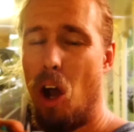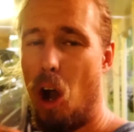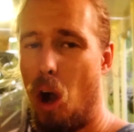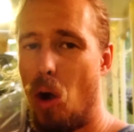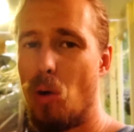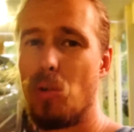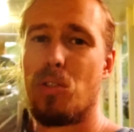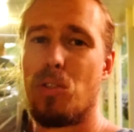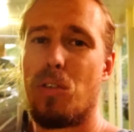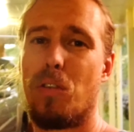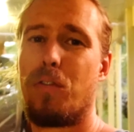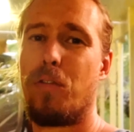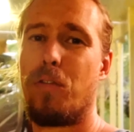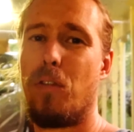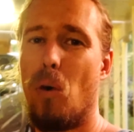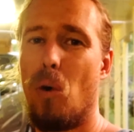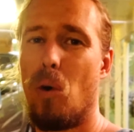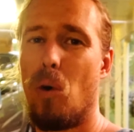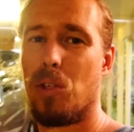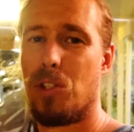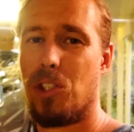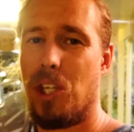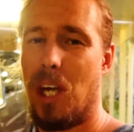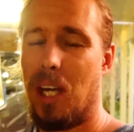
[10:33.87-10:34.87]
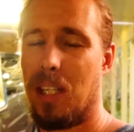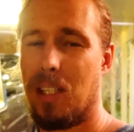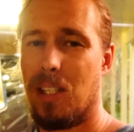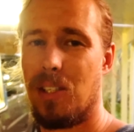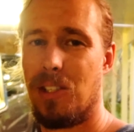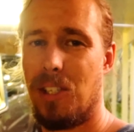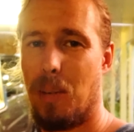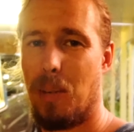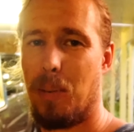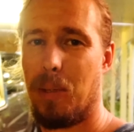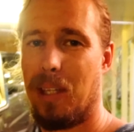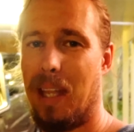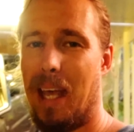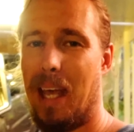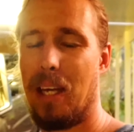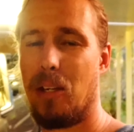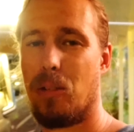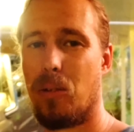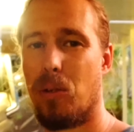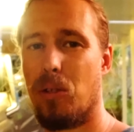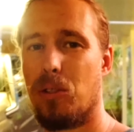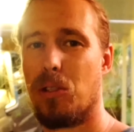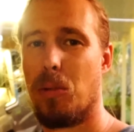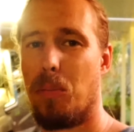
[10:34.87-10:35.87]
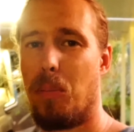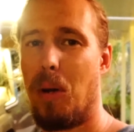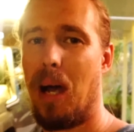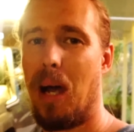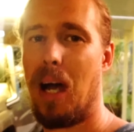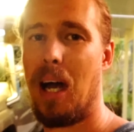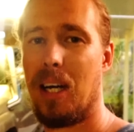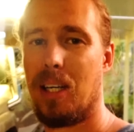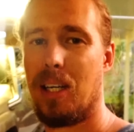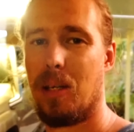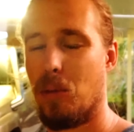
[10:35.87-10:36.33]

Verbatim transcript: Ultra 4 Challenge up at Land Cruiser Park.